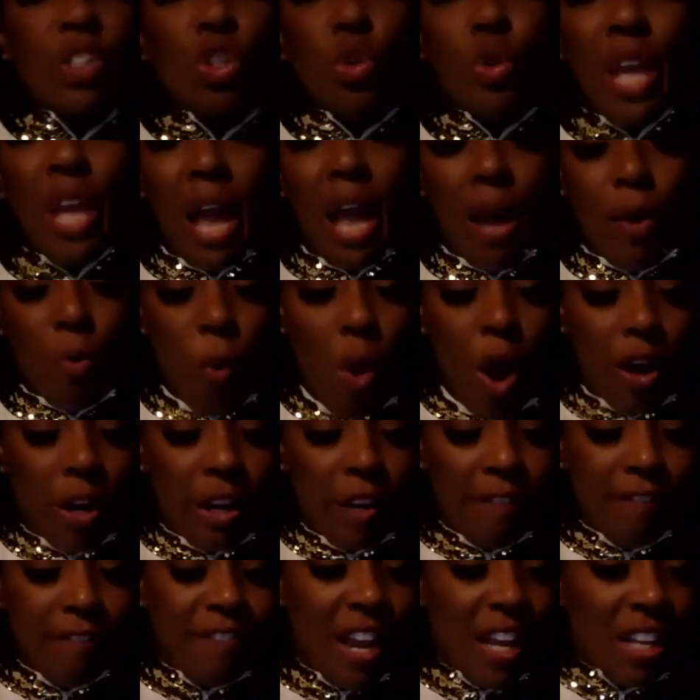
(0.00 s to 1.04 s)
you can't walk
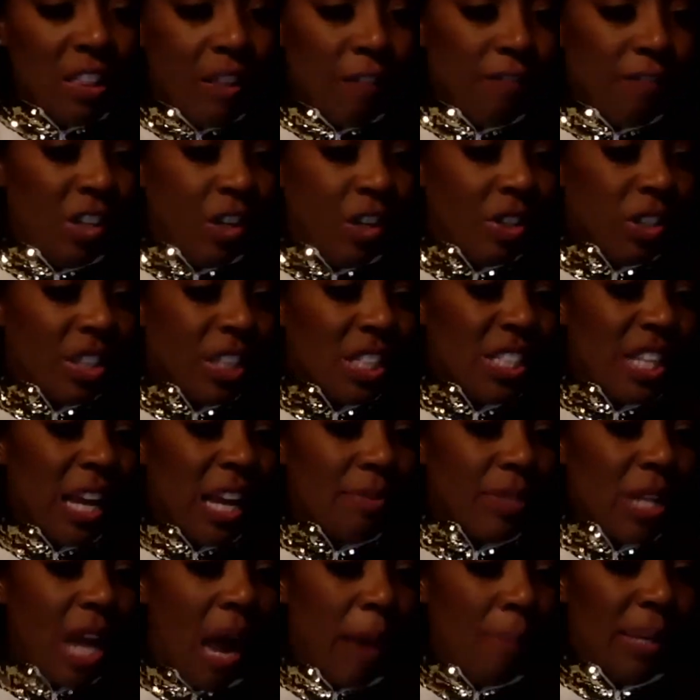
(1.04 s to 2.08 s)
in faith and fear at the
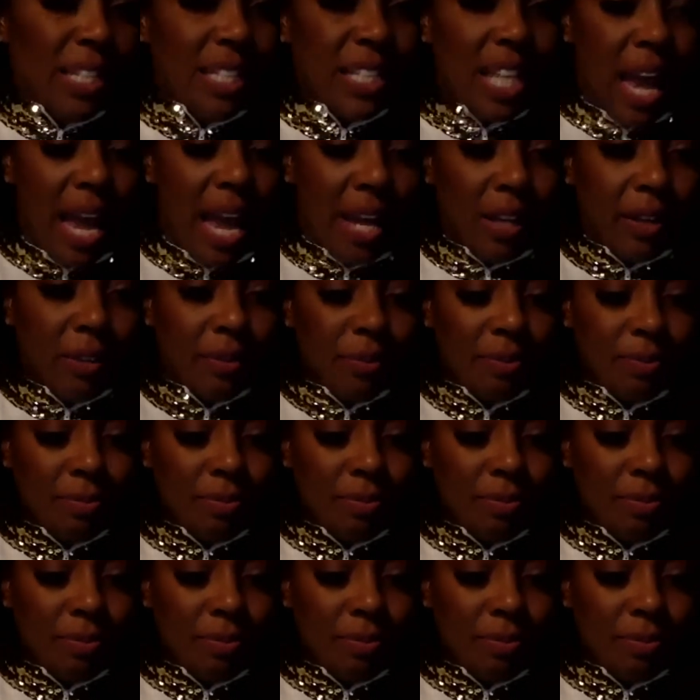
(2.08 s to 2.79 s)
same time, He's saying.